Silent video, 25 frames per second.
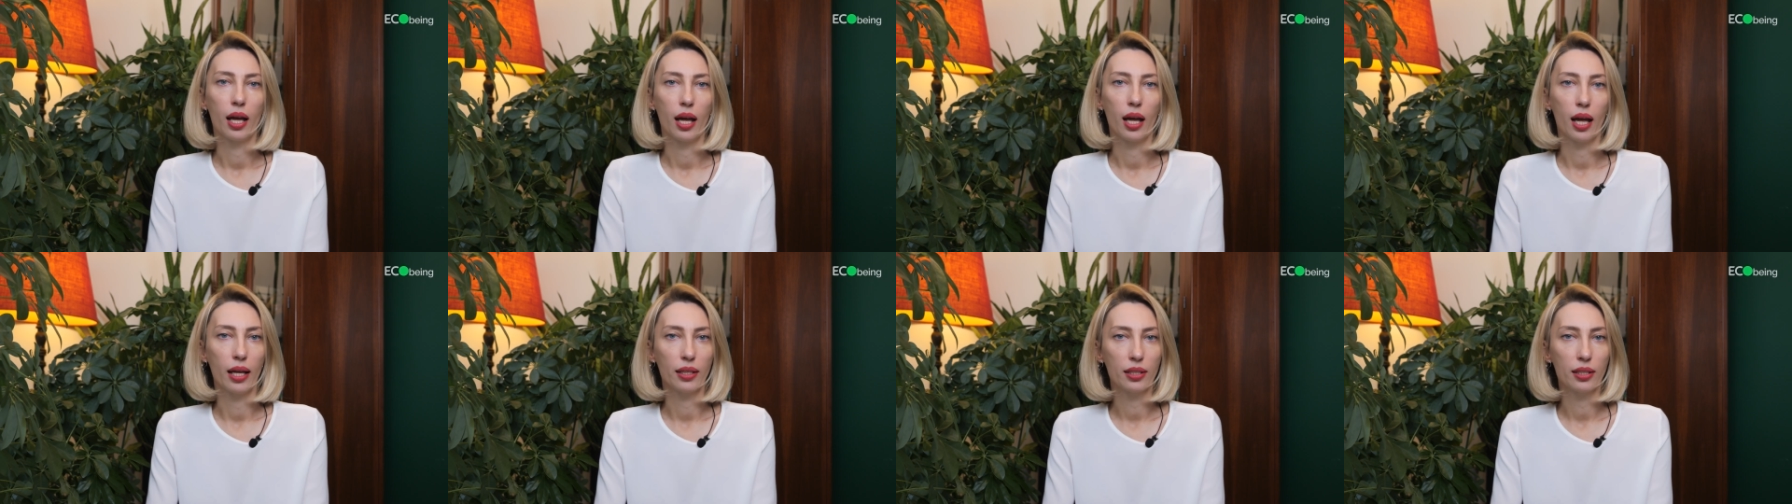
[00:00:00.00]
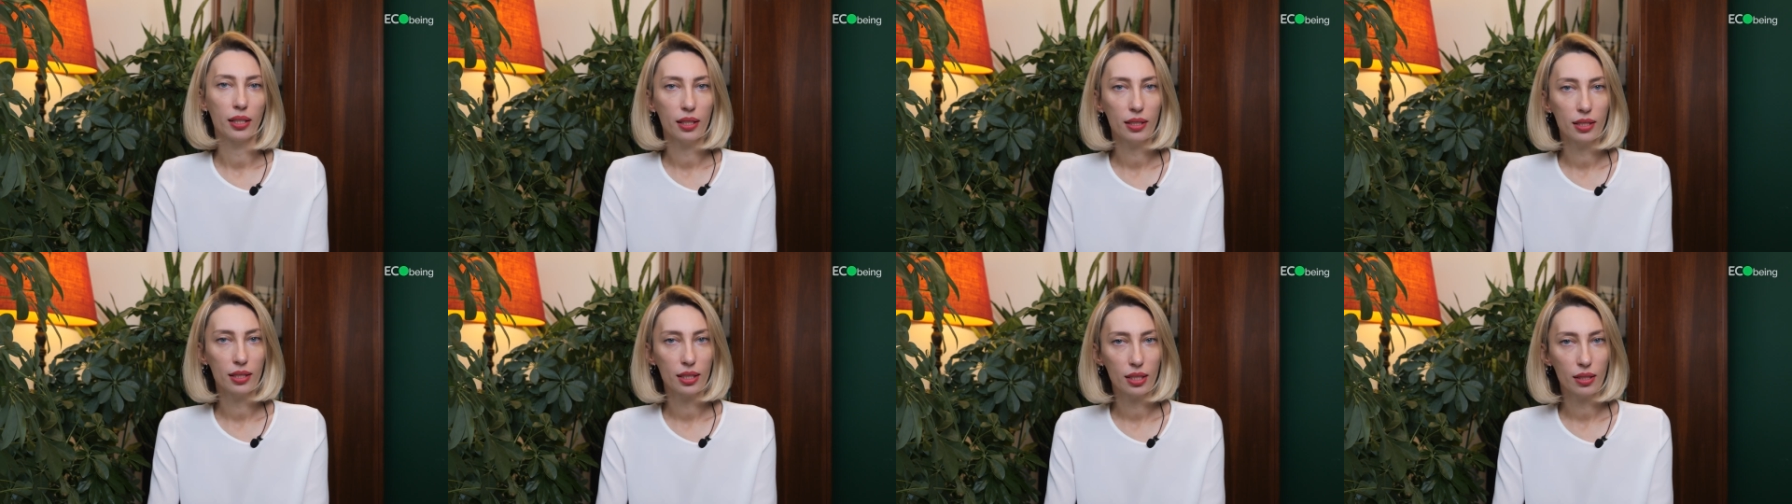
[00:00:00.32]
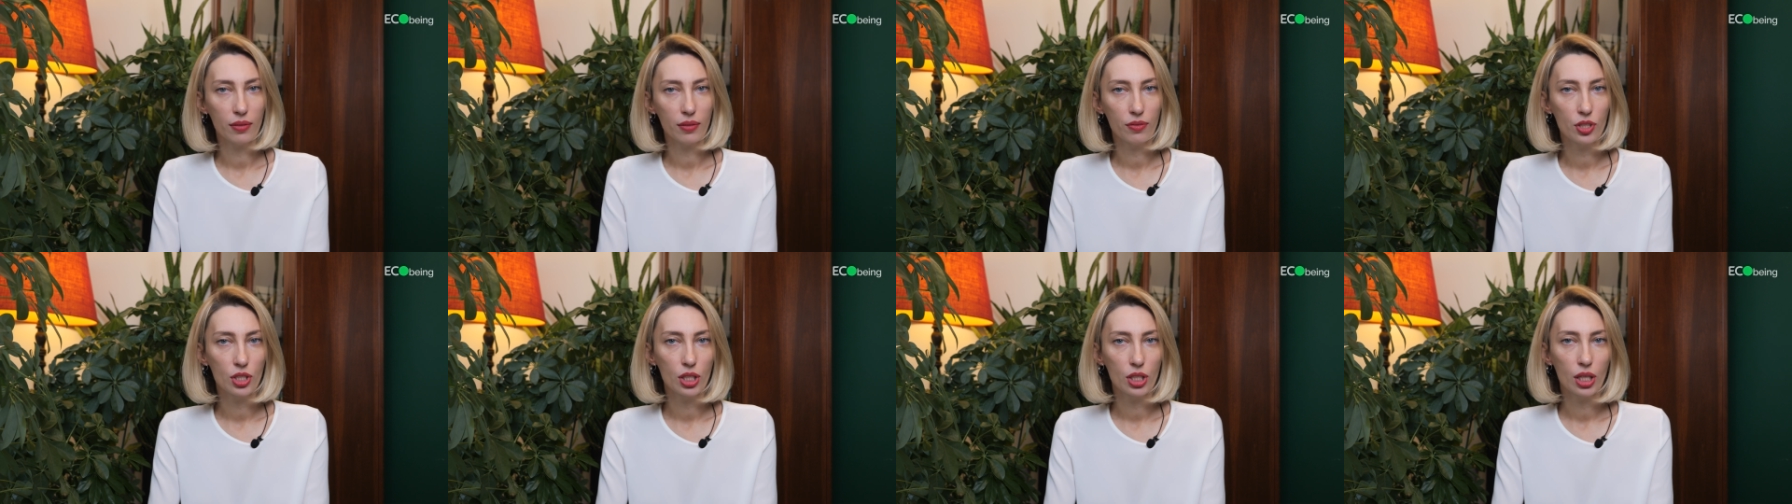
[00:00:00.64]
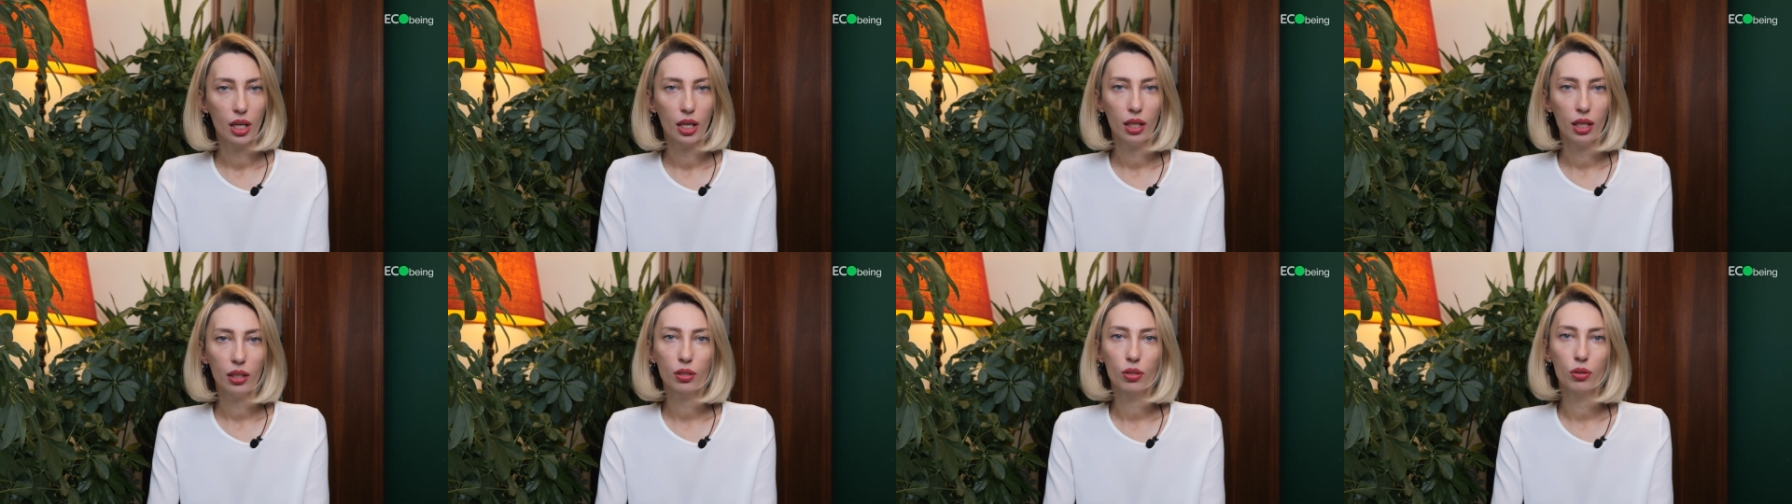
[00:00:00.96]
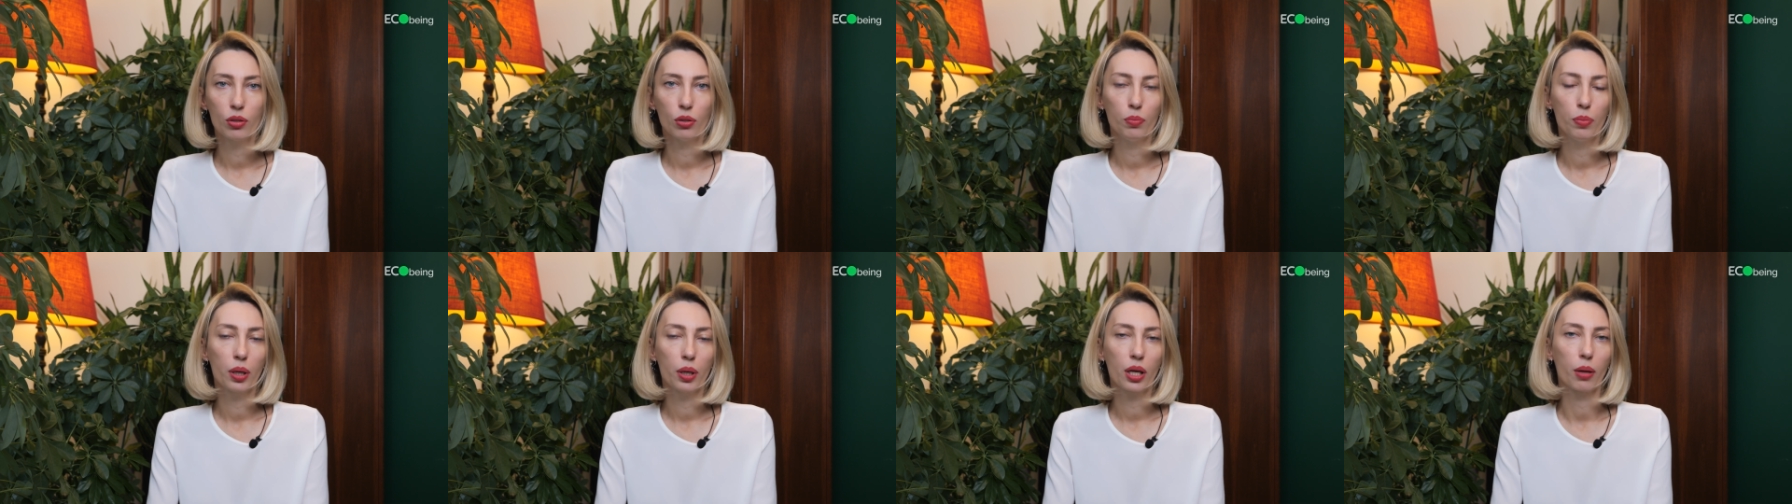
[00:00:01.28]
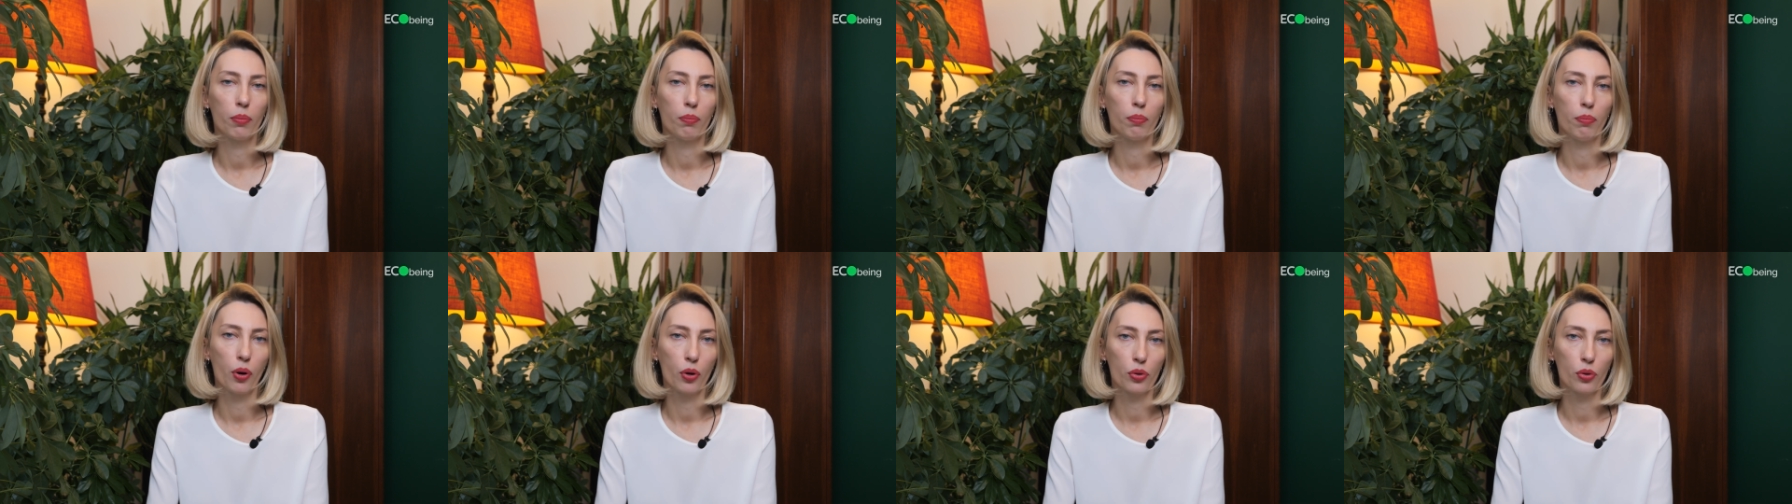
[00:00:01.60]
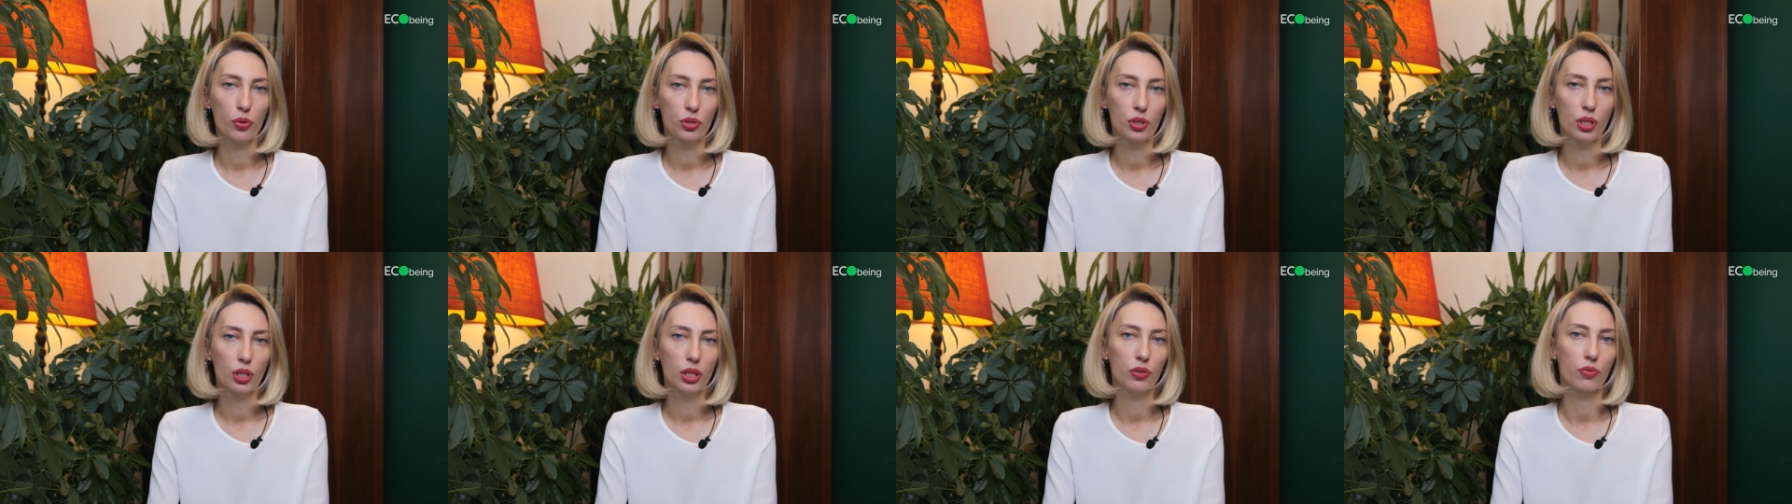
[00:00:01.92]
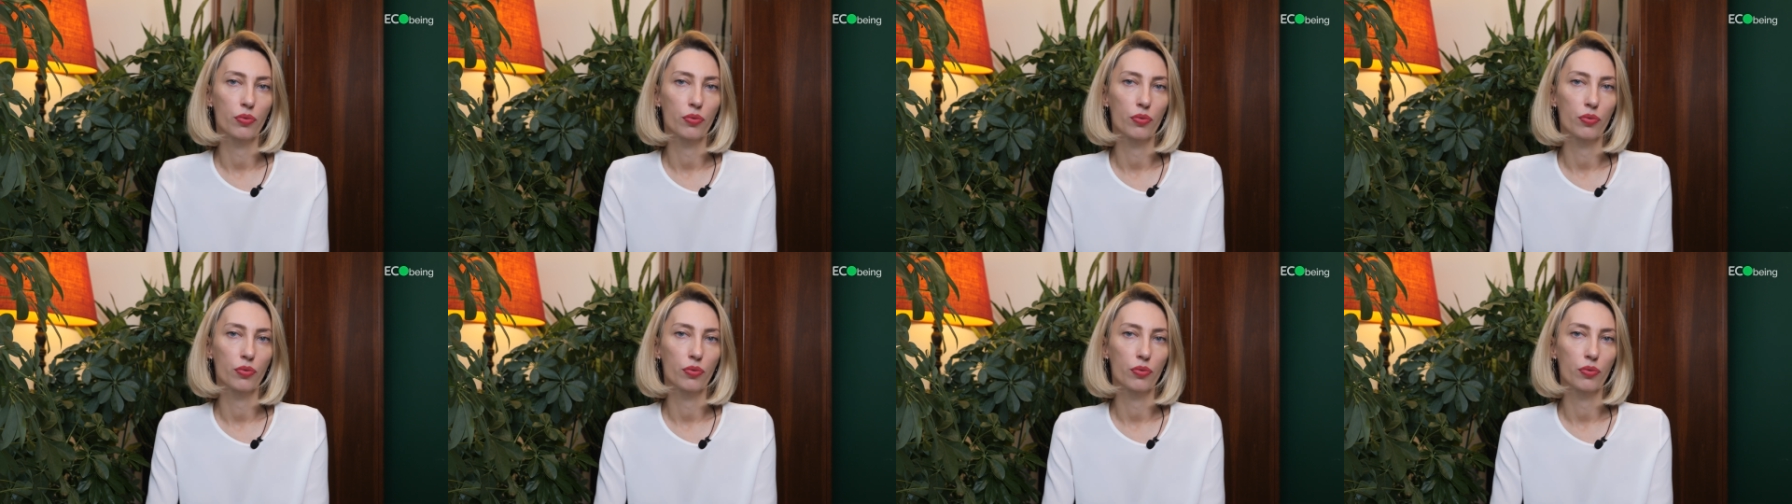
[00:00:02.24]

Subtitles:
adhesives, it could be composted,